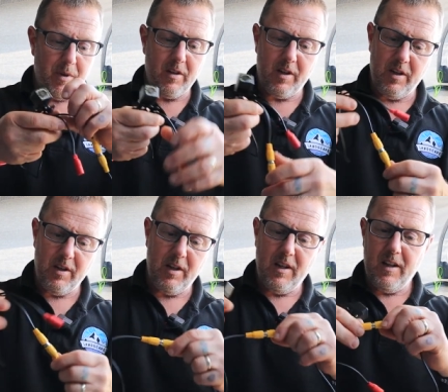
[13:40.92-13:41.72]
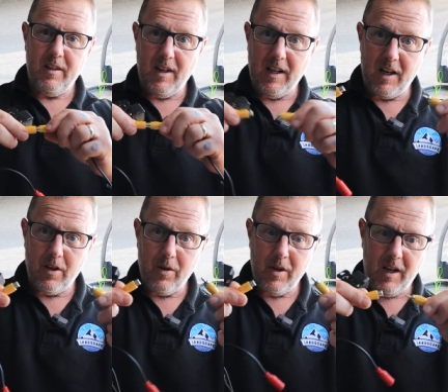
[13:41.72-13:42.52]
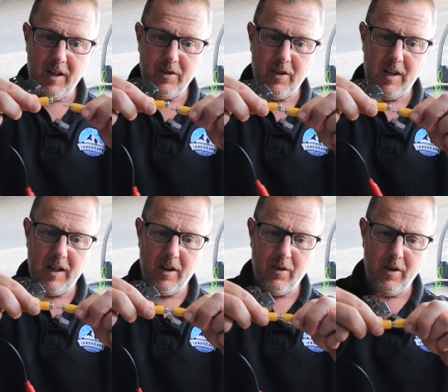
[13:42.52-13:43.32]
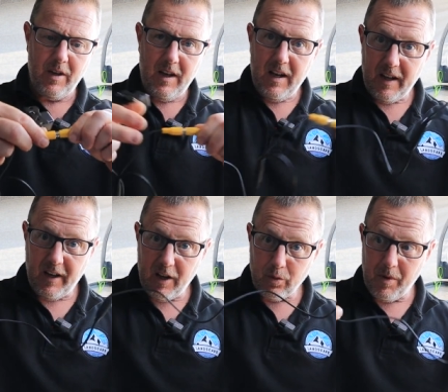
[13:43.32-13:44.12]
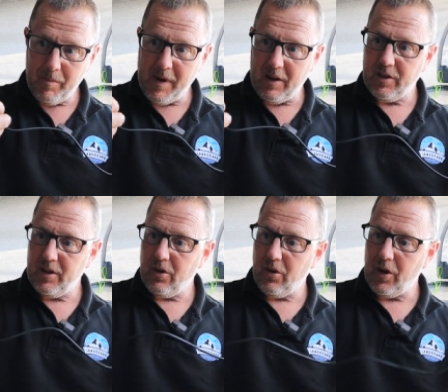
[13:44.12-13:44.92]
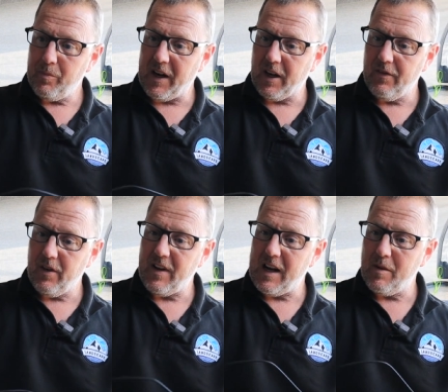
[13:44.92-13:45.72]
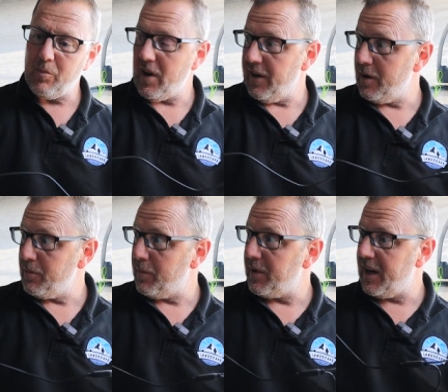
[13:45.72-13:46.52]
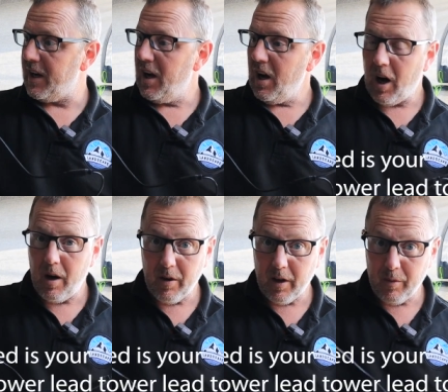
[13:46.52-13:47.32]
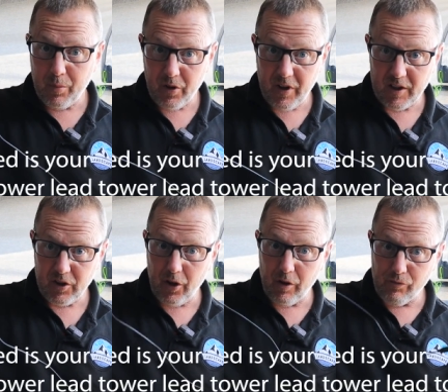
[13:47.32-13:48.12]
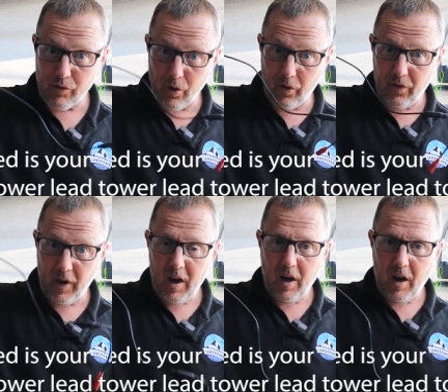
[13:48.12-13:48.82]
plug the yellow into the yellow, and then this will be mounted on the back of your van by your number plate. I am going to put this on the roof.